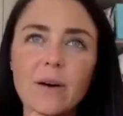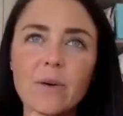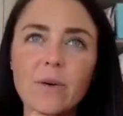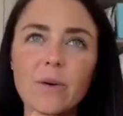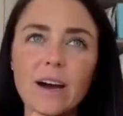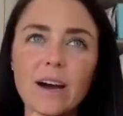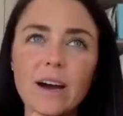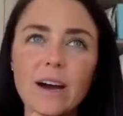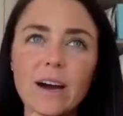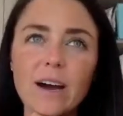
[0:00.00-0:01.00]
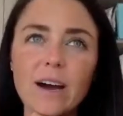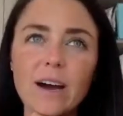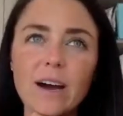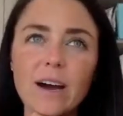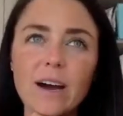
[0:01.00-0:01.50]
Now, I
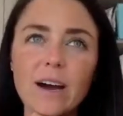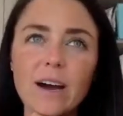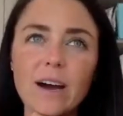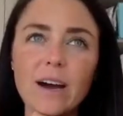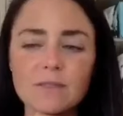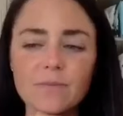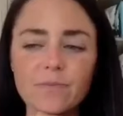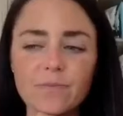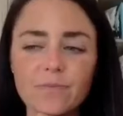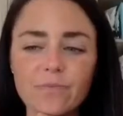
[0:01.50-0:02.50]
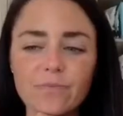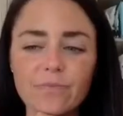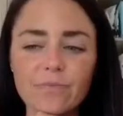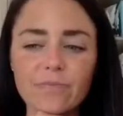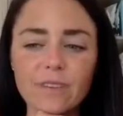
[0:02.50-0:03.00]
do offer different,
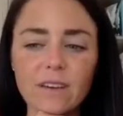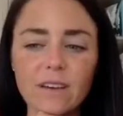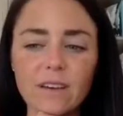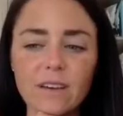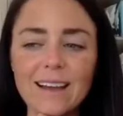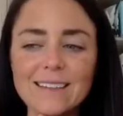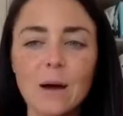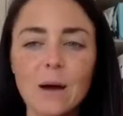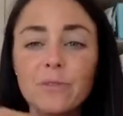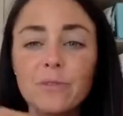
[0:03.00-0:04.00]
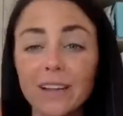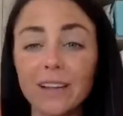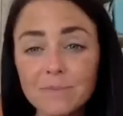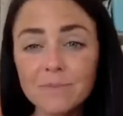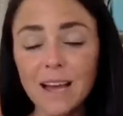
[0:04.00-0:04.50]
I guess, helpful
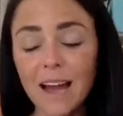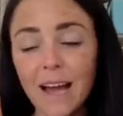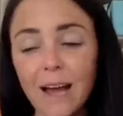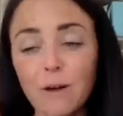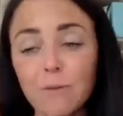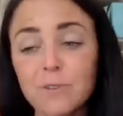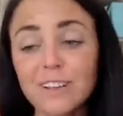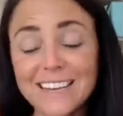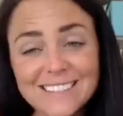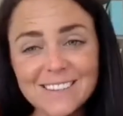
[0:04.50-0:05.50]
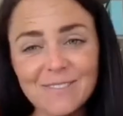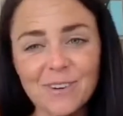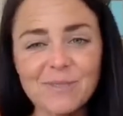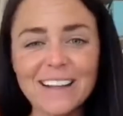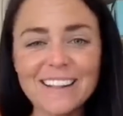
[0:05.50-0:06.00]

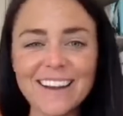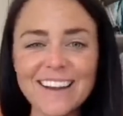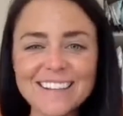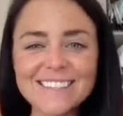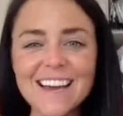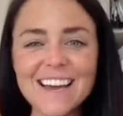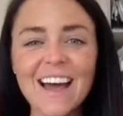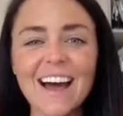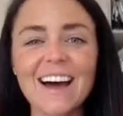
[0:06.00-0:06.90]
hints for my clients.